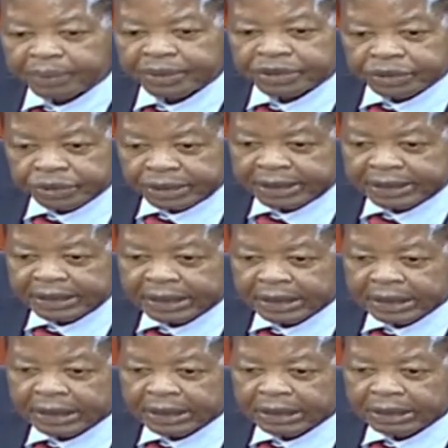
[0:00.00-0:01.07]

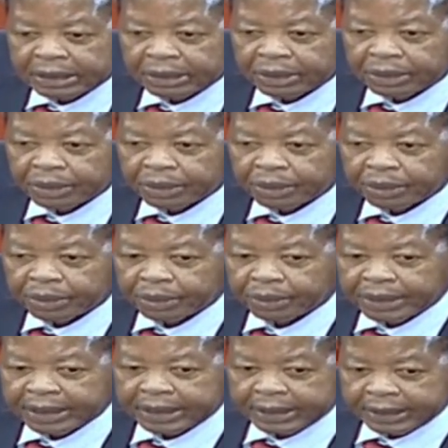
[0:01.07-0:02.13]
opportunity
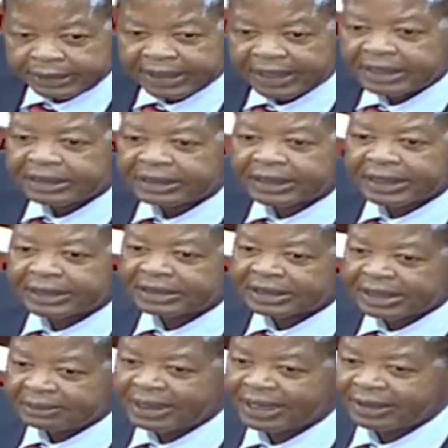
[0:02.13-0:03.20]
when the late
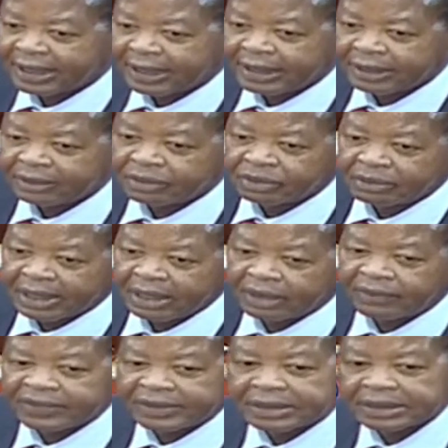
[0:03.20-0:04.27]
Karisa Maitha came to my
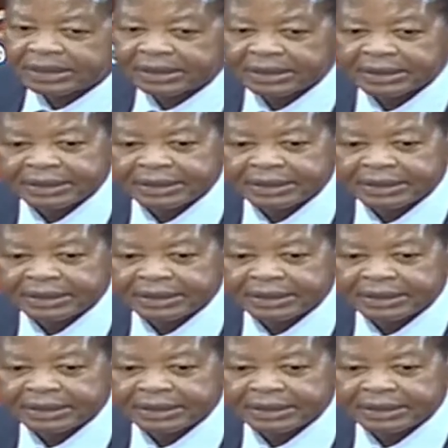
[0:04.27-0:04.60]
office,